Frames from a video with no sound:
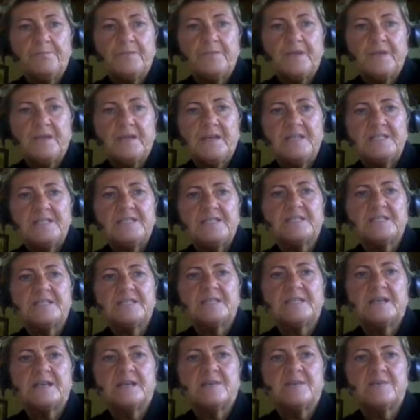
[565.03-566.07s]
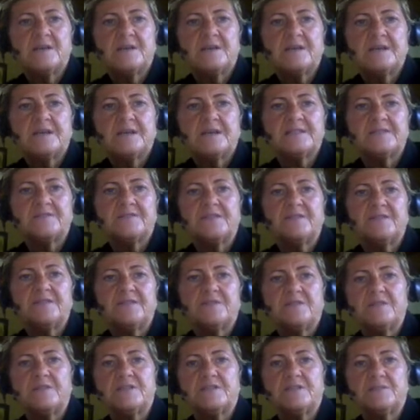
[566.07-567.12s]
In TCM, the collective name
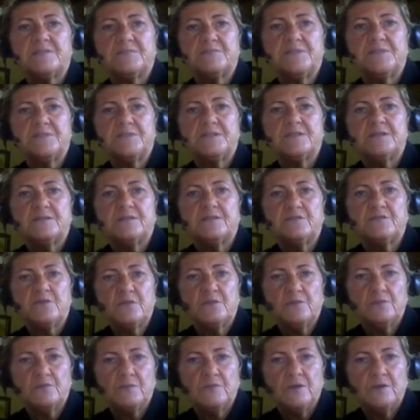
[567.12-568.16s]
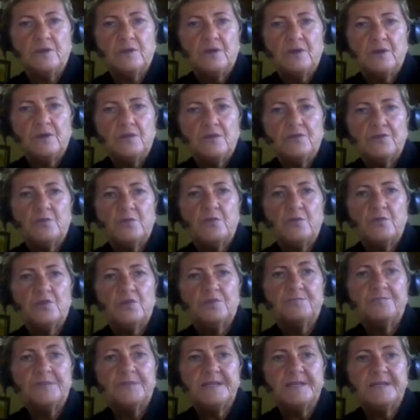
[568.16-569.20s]
for this is B syndrome. The
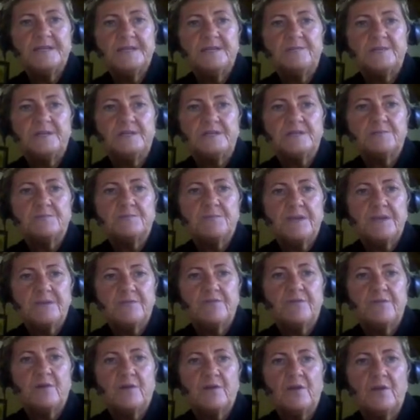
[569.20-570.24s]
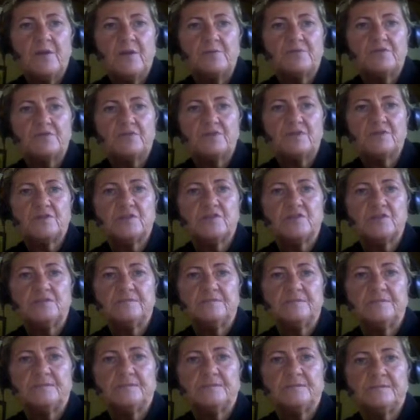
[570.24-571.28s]
word B means painful obstruction,
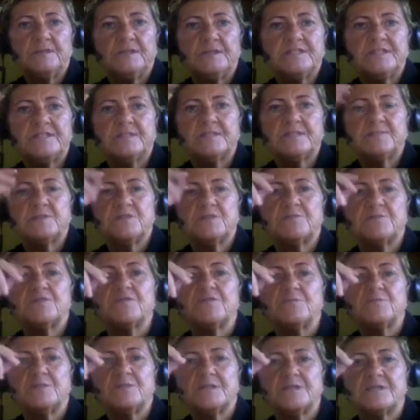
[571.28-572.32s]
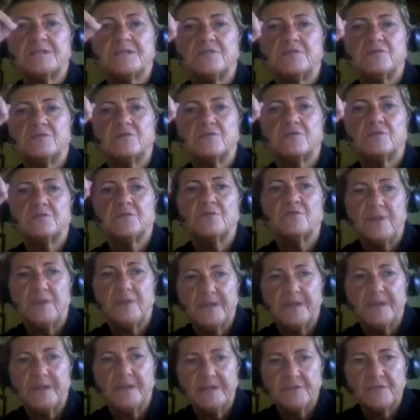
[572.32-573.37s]
and the symptoms of B syndrome can
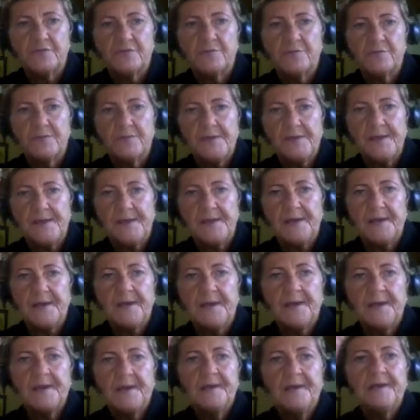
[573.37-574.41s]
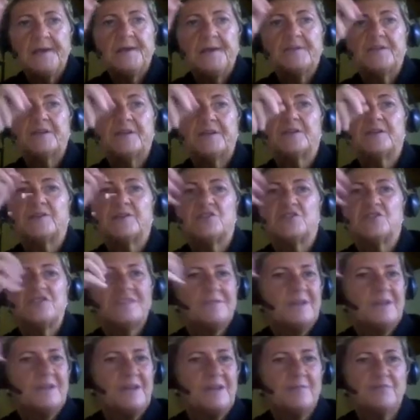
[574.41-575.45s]
range from pain that can
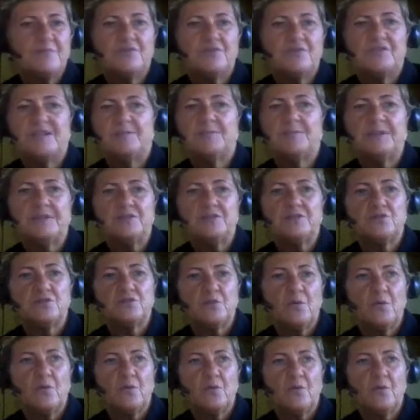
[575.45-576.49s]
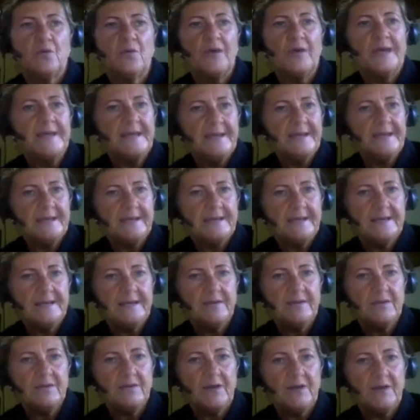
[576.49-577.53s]
just kind of present being sore or achy
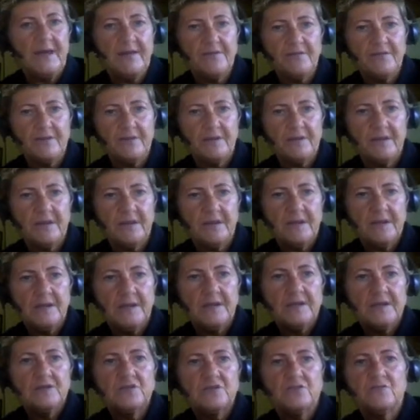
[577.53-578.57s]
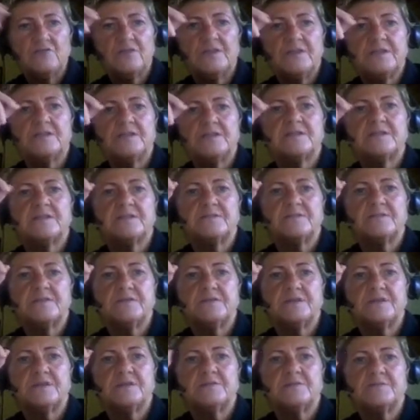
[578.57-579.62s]
or heavy to really
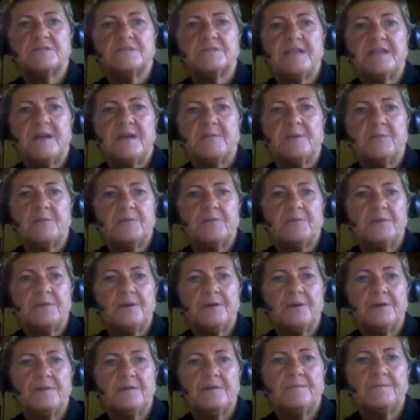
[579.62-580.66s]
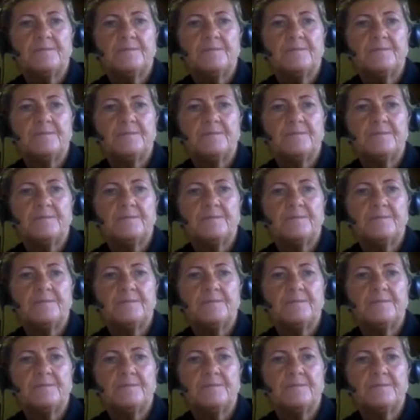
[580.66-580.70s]
severe stabbing pain.